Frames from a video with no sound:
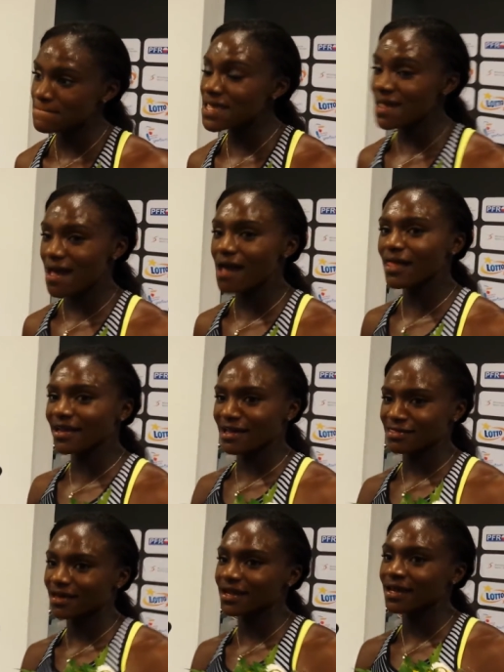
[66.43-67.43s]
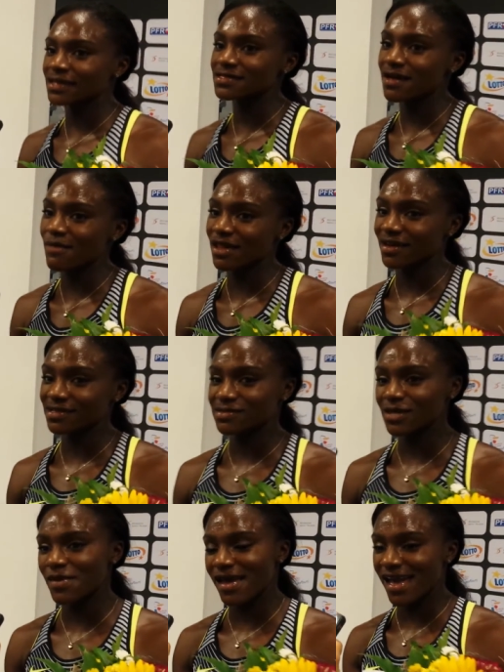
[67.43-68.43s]
Yeah, I like athletics. Um, I like
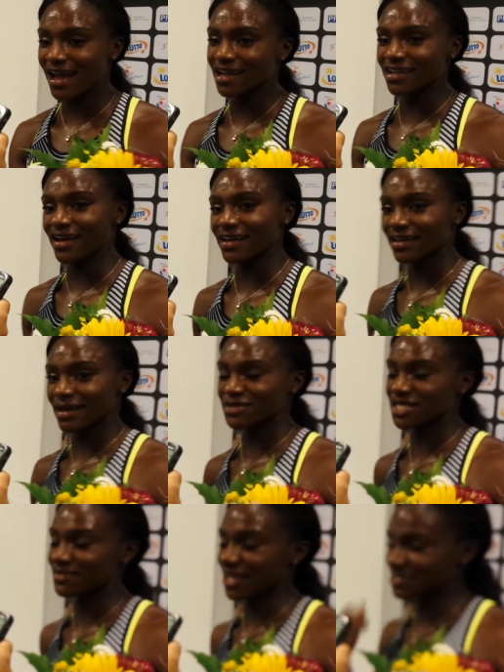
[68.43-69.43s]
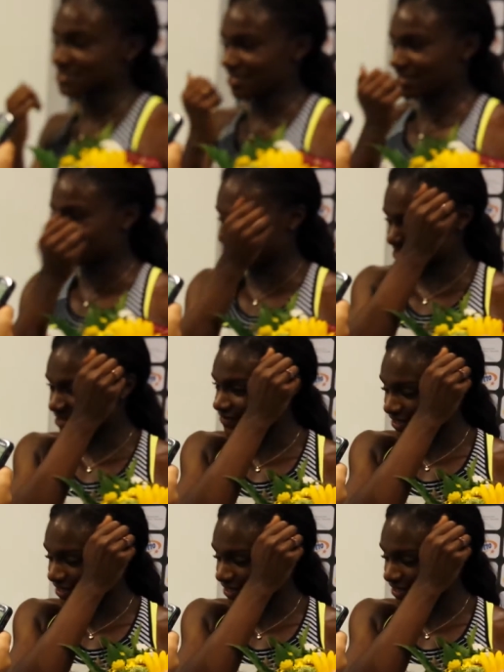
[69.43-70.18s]
swimming. I like um, gymnastics and stuff.